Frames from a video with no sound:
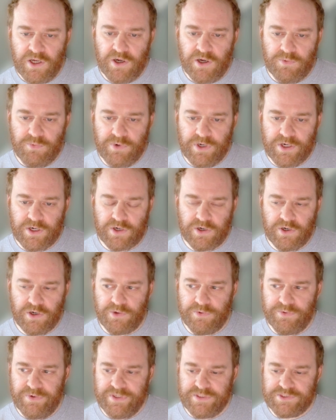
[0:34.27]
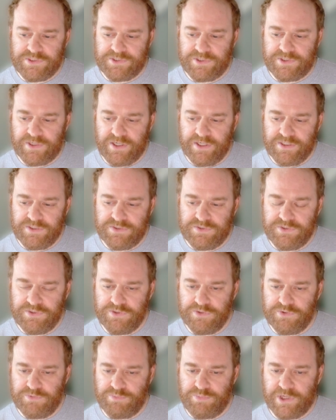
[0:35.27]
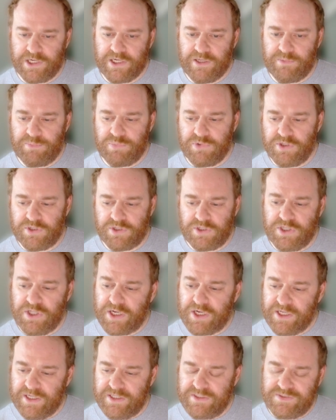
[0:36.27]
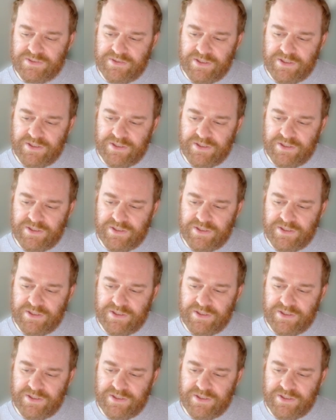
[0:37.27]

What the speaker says: we're always trying to pick up little nuggets